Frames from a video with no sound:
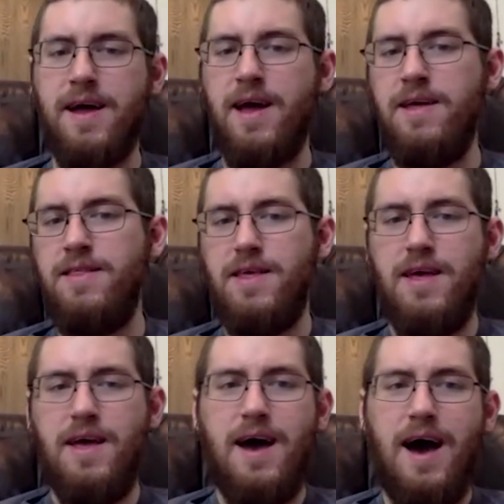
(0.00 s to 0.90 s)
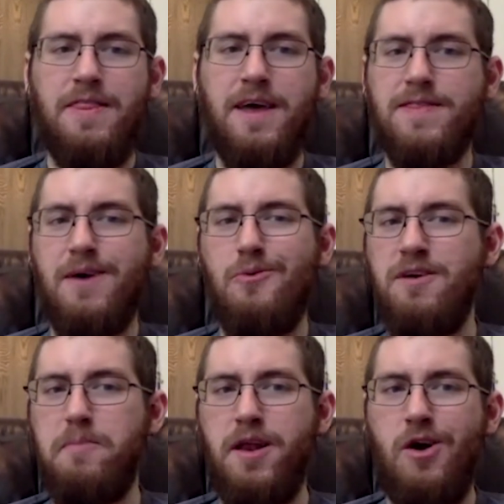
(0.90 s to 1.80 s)
Like I, I think they
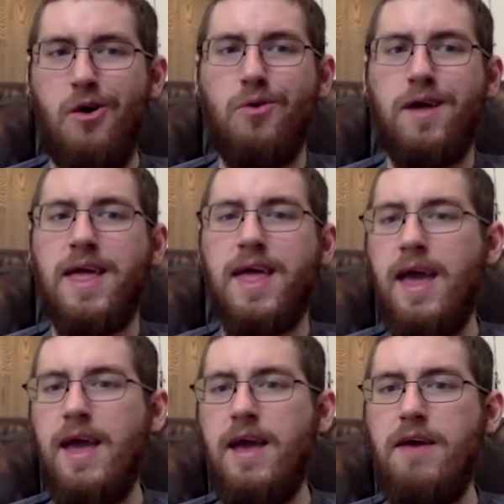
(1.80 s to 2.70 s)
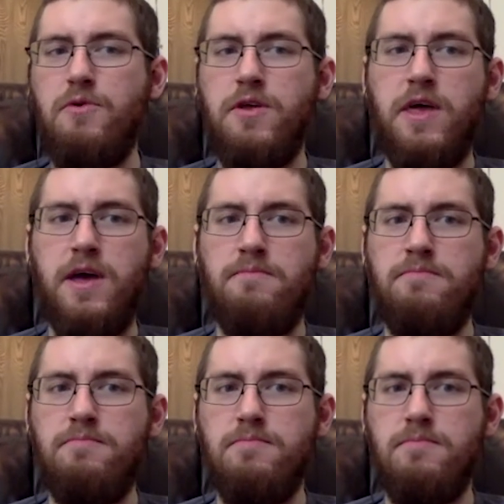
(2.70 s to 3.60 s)
would have been okay with
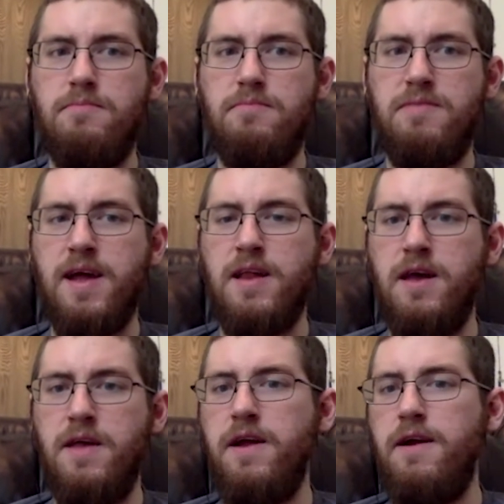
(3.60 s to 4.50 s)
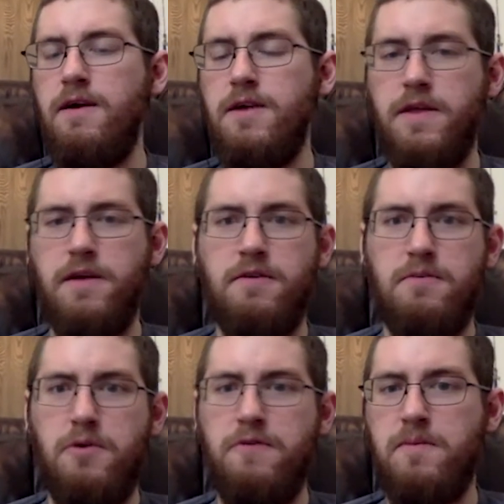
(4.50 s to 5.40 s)
him sticking another year, another year
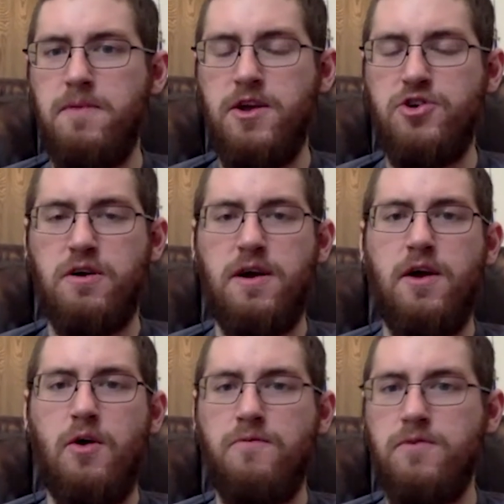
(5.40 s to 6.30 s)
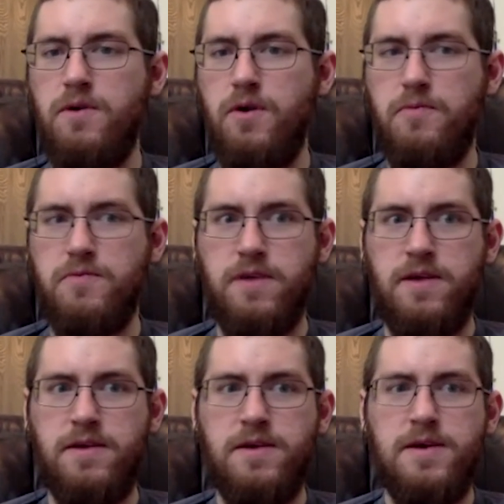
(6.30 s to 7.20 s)
removed from the injury. Hopefully,
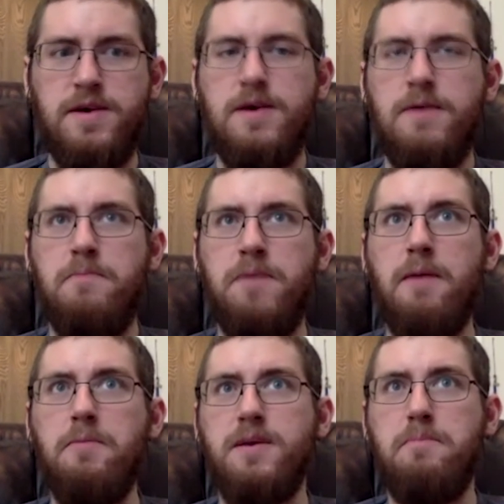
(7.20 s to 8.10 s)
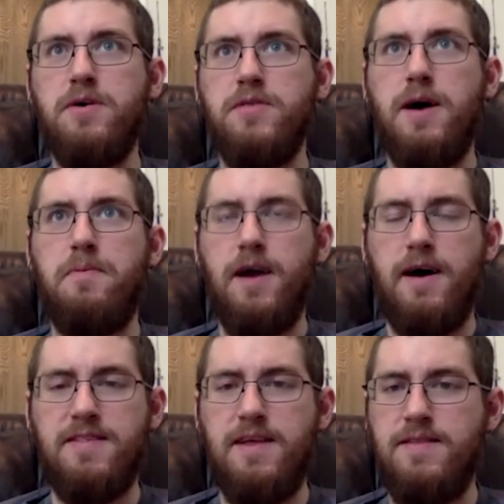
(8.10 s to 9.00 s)
hopefully being able to build up in the
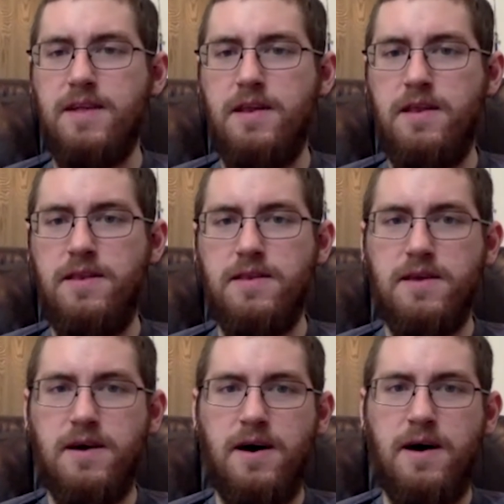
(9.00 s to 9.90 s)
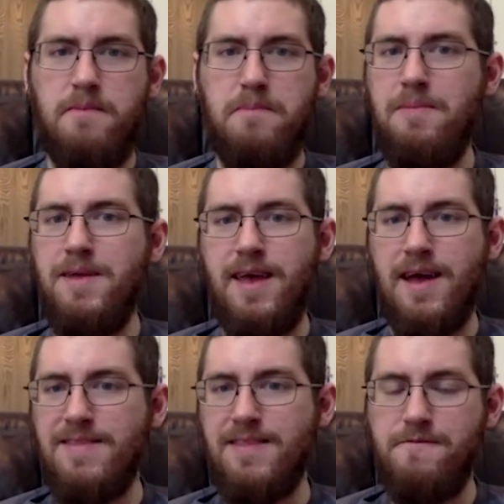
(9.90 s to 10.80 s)
offseason and uh, maybe
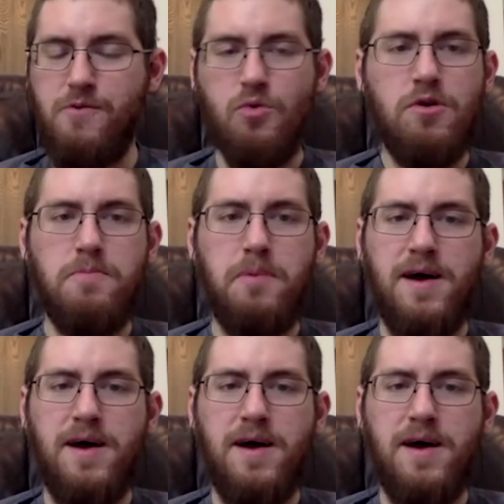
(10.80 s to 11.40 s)
take a step forward.